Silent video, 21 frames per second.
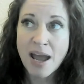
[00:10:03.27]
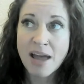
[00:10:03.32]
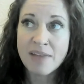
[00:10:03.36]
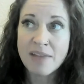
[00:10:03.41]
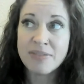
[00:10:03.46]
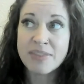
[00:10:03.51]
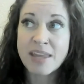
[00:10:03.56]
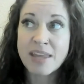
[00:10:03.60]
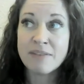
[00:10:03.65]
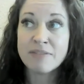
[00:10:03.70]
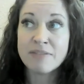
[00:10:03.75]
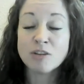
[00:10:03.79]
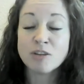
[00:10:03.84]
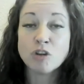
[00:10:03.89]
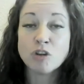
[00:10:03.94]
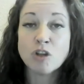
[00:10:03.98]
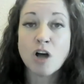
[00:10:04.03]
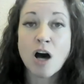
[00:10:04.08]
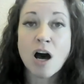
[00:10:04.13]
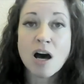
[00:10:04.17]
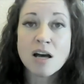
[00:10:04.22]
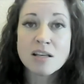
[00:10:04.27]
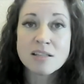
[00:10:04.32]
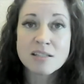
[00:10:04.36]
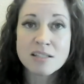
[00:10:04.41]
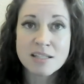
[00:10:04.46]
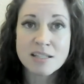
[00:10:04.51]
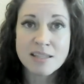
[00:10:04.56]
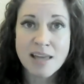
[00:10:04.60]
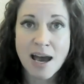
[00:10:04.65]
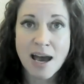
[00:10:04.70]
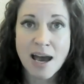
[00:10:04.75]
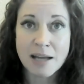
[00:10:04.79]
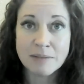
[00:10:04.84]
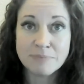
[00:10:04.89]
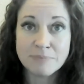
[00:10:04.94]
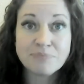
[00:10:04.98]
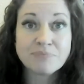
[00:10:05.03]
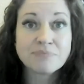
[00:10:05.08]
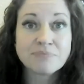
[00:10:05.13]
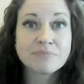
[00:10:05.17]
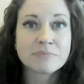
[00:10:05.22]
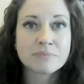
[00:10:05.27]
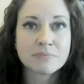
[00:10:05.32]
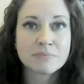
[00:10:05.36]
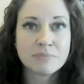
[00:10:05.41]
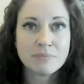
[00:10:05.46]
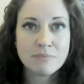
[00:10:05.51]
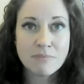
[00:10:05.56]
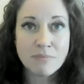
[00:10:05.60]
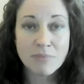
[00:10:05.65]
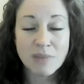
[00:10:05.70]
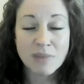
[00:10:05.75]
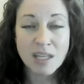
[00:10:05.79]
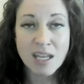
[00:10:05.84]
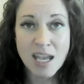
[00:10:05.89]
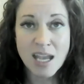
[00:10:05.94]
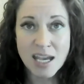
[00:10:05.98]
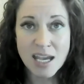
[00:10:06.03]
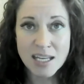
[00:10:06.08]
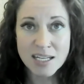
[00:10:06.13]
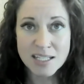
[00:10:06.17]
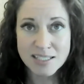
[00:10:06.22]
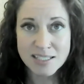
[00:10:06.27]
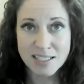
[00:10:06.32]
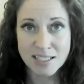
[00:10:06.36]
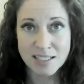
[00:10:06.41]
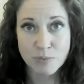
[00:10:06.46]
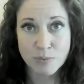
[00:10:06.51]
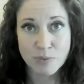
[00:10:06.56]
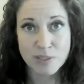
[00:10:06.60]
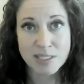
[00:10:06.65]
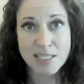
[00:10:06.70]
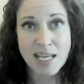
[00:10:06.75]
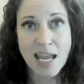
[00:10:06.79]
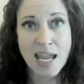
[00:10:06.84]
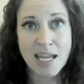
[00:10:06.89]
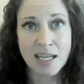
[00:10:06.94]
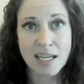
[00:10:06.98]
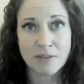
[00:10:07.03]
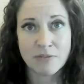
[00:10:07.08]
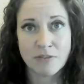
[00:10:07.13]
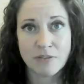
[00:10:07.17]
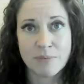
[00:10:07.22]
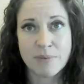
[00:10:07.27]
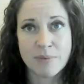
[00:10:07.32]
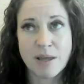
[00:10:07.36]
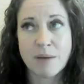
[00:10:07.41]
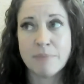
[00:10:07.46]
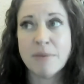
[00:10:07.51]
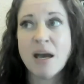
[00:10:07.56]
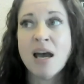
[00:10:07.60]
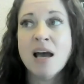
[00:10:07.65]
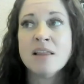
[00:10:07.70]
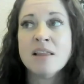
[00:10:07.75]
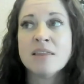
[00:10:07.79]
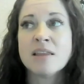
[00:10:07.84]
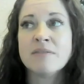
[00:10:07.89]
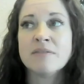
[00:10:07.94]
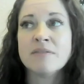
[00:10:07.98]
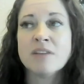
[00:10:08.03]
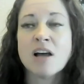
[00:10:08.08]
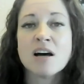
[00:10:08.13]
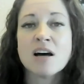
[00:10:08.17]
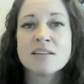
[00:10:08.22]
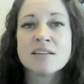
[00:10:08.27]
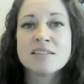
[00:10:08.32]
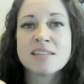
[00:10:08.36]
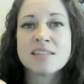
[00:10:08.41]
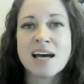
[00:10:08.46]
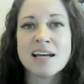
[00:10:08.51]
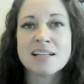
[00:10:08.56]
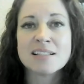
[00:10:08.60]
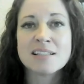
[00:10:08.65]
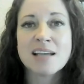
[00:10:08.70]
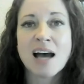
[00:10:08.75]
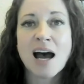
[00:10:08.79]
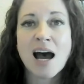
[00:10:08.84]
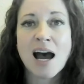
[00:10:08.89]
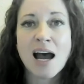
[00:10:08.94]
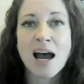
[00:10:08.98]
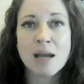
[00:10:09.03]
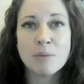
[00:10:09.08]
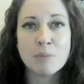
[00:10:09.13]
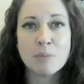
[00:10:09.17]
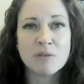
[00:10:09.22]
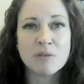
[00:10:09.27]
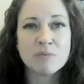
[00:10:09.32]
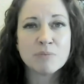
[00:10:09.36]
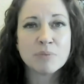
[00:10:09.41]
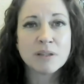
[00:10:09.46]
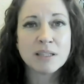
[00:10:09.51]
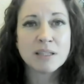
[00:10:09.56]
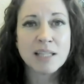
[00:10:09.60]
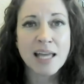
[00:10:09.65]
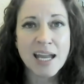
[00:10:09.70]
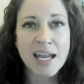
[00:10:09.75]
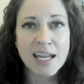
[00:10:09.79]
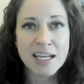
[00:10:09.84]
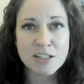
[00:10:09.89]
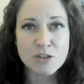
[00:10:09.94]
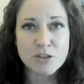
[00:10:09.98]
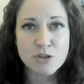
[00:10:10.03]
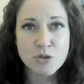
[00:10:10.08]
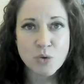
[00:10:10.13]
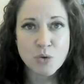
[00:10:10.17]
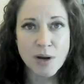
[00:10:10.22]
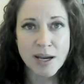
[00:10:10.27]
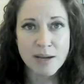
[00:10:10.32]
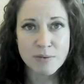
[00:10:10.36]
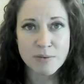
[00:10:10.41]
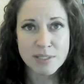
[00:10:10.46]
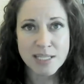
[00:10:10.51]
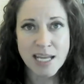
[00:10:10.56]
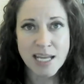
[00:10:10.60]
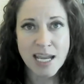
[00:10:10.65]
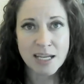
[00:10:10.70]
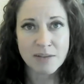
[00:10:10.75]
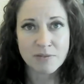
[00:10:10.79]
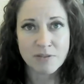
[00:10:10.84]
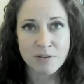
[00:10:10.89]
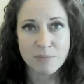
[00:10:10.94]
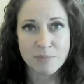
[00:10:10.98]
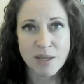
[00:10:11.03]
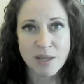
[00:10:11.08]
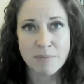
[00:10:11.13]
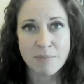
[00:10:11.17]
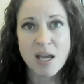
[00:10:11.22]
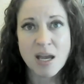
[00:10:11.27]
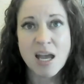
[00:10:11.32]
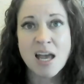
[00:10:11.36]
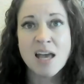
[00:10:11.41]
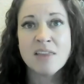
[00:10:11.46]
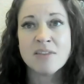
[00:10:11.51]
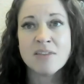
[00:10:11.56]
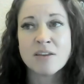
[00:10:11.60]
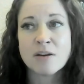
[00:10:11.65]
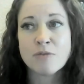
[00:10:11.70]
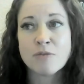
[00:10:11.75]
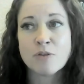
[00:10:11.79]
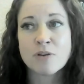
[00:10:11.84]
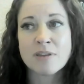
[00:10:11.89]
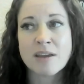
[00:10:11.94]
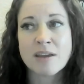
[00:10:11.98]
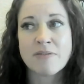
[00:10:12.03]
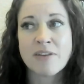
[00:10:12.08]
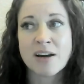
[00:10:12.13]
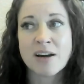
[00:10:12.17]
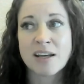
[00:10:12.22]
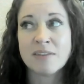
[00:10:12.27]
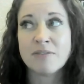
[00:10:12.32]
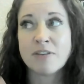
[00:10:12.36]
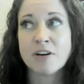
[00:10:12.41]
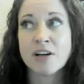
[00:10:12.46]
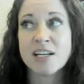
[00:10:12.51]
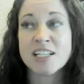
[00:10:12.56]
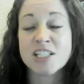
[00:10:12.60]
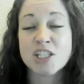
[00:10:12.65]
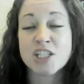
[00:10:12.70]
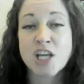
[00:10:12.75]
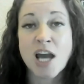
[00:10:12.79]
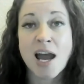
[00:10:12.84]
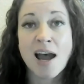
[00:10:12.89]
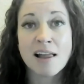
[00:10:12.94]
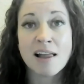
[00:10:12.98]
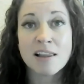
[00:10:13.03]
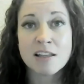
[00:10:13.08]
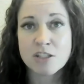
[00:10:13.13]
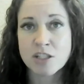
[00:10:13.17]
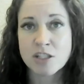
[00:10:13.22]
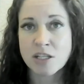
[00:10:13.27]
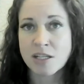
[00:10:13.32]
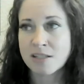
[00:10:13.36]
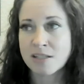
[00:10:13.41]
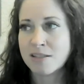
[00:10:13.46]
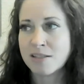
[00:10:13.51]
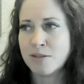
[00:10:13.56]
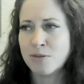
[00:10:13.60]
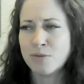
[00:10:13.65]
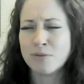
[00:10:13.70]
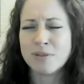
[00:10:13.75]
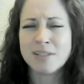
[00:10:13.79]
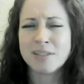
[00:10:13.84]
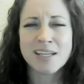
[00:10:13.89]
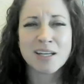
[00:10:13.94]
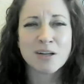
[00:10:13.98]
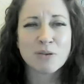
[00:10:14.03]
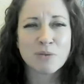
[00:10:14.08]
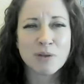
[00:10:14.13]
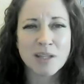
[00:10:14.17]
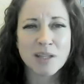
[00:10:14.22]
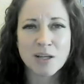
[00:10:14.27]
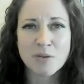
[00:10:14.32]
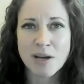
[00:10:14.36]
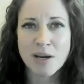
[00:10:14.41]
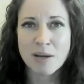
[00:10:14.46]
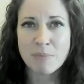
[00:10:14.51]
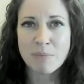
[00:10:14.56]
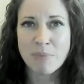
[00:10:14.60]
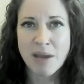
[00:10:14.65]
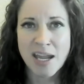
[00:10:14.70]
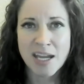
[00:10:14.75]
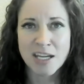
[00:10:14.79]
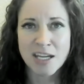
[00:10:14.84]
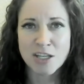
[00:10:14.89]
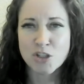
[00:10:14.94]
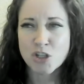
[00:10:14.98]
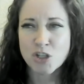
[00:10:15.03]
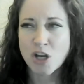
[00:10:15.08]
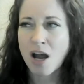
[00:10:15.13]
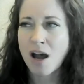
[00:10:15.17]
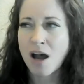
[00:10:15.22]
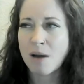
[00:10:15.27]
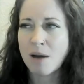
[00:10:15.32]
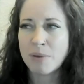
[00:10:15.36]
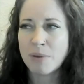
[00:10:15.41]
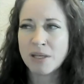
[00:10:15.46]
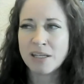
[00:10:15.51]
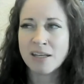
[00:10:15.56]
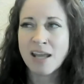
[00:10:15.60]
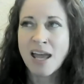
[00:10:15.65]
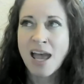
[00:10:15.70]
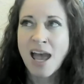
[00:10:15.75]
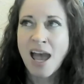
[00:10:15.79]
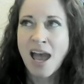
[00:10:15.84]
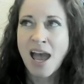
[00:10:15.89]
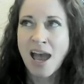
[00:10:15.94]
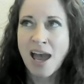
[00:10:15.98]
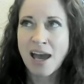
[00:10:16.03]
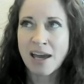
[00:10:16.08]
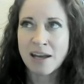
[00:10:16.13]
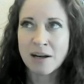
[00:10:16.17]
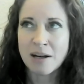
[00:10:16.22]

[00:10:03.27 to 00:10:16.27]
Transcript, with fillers: up and they've lost that innocence. It was taken from them. They lost that time of play and joy. It was taken from them. Therefore, they find it very challenging to get a really great paying job and